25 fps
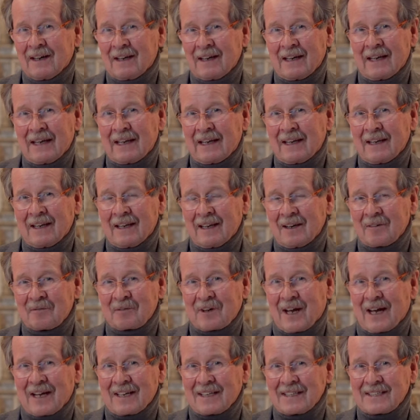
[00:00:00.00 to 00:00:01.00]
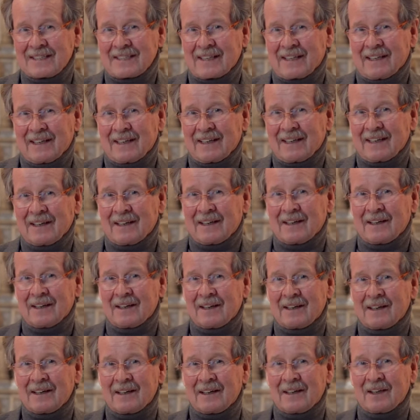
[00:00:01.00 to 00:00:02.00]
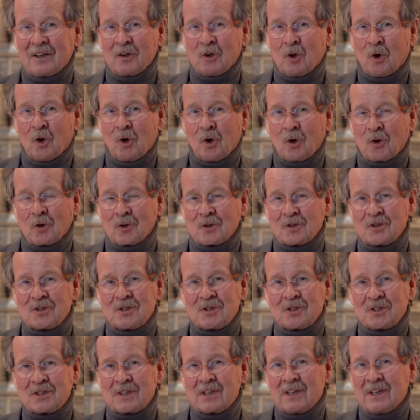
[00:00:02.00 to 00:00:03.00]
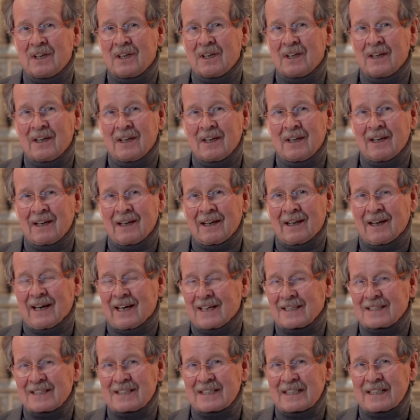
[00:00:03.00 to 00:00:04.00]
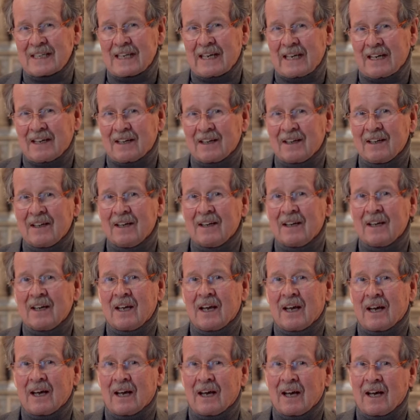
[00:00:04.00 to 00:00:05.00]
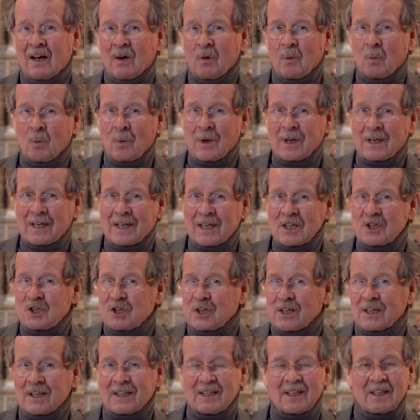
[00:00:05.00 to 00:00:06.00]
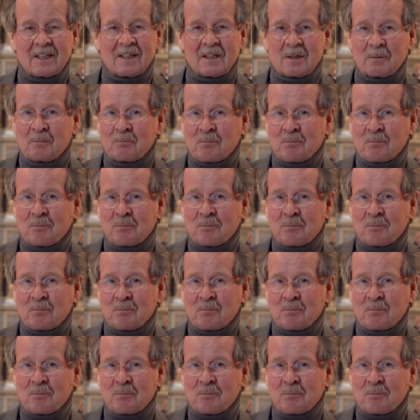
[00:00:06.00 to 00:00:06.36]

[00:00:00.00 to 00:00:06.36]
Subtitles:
in Afghanistan in August last year, we initiated a